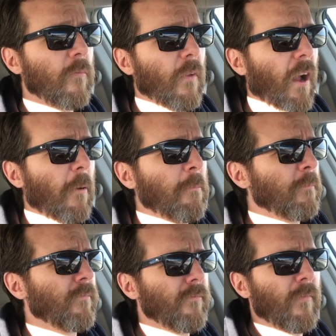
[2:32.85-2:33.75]

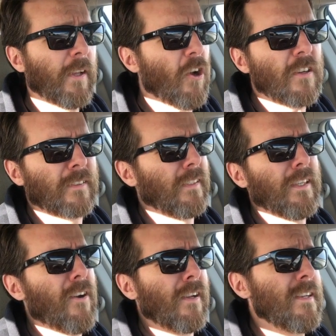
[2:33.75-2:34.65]
And honestly,
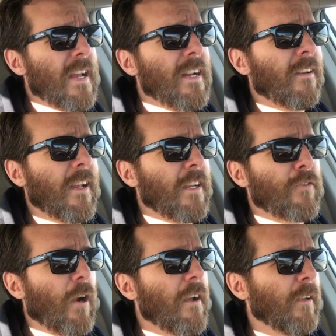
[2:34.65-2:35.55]
on a day-to-day
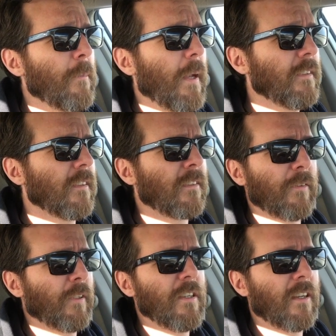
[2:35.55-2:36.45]
driving basis,
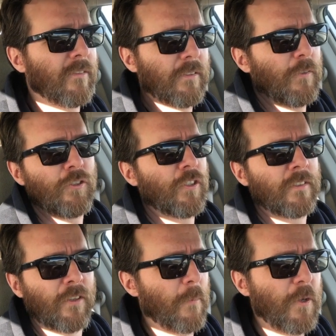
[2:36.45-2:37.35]
if you're
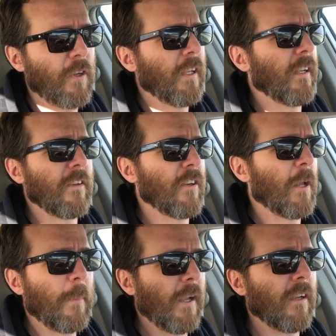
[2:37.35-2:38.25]
just commuting and you're
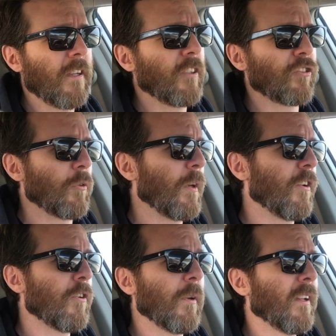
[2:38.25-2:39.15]
not paying attention to what you're
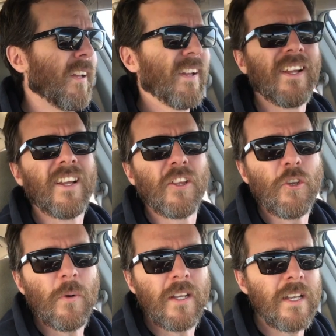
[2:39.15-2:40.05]
doing,
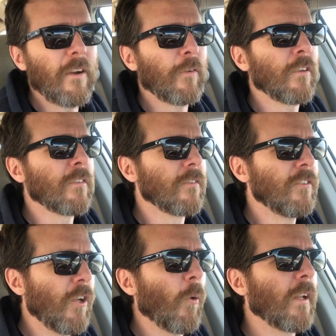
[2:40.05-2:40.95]
you would never
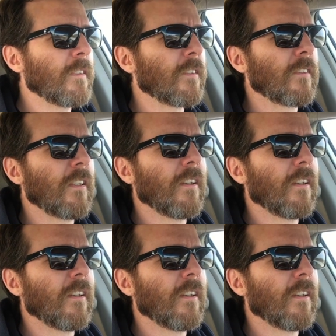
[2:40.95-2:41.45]
notice